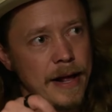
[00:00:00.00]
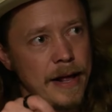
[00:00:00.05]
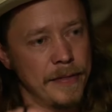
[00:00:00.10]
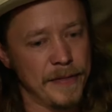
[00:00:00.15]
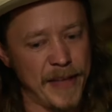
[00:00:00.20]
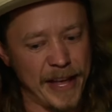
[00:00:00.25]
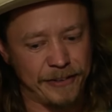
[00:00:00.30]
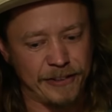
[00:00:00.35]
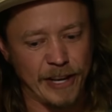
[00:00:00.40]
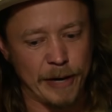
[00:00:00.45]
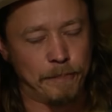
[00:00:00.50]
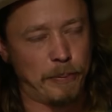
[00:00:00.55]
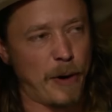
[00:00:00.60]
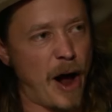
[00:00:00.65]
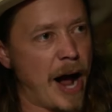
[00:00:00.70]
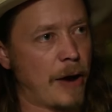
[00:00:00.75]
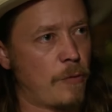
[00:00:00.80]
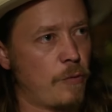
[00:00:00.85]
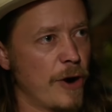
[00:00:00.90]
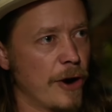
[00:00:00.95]
they said,
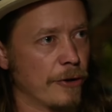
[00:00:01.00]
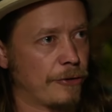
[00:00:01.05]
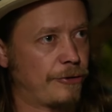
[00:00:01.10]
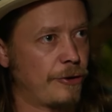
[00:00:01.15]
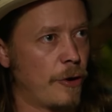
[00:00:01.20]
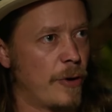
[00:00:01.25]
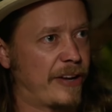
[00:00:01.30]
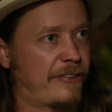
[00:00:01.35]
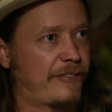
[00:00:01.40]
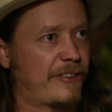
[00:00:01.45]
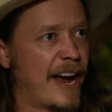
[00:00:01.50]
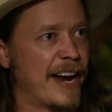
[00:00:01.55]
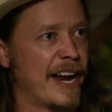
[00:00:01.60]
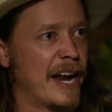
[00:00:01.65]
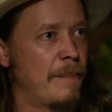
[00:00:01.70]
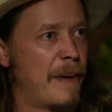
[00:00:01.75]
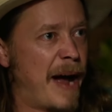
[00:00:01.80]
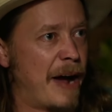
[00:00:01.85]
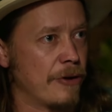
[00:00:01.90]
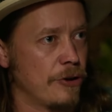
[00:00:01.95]
Brock, we are so excited
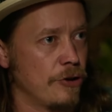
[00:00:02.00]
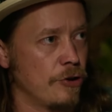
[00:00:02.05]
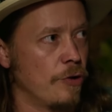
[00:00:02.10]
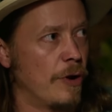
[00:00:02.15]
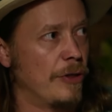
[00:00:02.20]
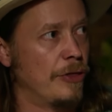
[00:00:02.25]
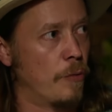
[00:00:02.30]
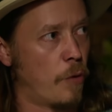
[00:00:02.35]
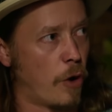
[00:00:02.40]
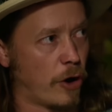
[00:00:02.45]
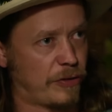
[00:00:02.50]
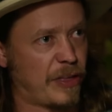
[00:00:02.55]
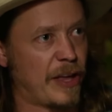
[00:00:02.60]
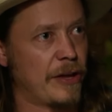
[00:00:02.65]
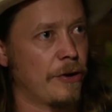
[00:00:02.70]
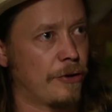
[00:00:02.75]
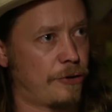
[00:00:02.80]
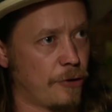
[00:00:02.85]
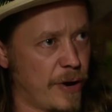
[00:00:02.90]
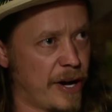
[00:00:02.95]
about you and the work that
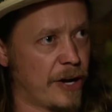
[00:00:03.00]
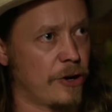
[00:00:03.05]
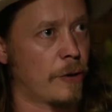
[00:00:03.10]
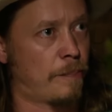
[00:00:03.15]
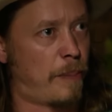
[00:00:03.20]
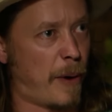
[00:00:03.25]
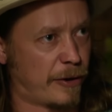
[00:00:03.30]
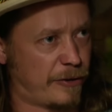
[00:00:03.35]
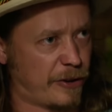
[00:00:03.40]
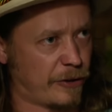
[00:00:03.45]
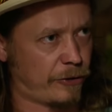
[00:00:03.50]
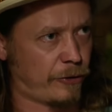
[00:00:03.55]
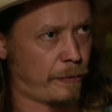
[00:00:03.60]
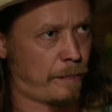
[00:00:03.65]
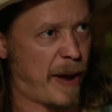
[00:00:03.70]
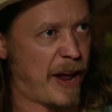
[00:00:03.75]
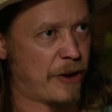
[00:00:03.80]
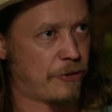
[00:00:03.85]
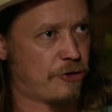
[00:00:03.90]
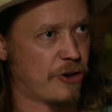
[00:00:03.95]
you're doing and your
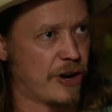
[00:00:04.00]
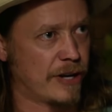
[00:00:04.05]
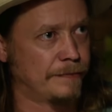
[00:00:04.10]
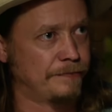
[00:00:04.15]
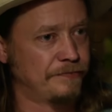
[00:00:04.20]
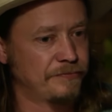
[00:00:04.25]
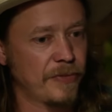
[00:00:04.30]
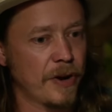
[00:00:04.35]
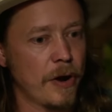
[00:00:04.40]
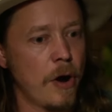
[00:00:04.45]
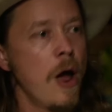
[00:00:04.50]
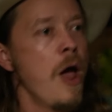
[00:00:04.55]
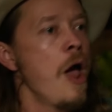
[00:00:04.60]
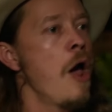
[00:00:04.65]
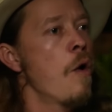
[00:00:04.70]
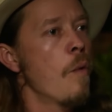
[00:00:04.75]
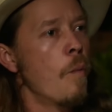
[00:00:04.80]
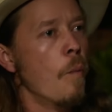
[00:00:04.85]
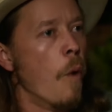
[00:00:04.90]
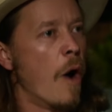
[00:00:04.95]
participation.
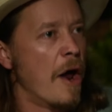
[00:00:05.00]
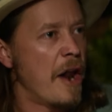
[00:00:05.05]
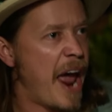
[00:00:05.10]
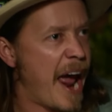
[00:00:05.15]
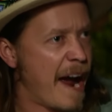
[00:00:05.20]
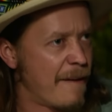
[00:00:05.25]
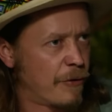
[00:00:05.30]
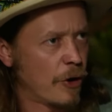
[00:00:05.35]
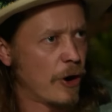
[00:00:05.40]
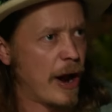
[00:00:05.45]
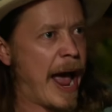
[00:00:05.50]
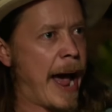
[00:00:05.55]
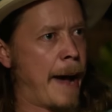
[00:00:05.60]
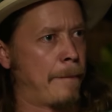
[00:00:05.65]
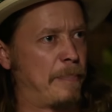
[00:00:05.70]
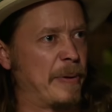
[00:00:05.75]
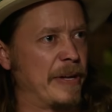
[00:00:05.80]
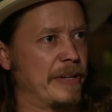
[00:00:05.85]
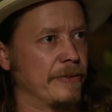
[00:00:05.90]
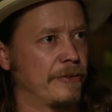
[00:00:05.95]
Whatever
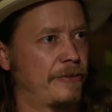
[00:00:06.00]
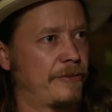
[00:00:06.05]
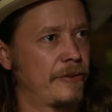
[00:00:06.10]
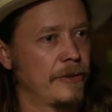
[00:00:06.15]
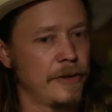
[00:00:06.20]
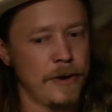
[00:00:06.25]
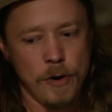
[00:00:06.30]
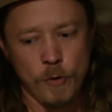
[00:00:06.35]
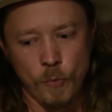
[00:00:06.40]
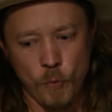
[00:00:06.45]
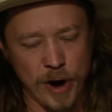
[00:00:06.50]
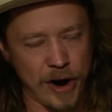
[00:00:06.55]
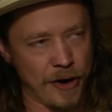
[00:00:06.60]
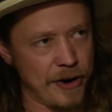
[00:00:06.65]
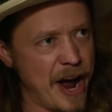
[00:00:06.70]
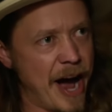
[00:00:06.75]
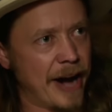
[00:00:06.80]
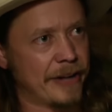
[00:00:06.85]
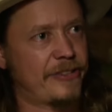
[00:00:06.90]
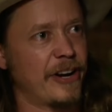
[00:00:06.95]
happens, we are
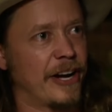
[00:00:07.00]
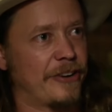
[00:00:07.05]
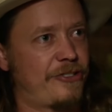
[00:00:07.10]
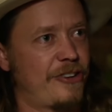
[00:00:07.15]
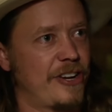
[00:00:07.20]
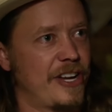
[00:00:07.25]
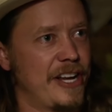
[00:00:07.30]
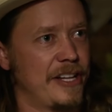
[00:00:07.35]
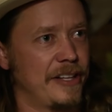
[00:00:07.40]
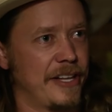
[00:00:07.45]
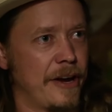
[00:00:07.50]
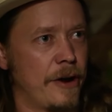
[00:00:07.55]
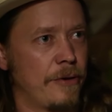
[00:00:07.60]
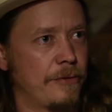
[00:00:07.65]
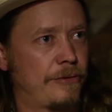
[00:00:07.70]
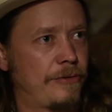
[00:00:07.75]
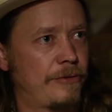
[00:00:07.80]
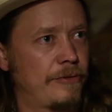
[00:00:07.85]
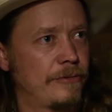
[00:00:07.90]
not touching Helios.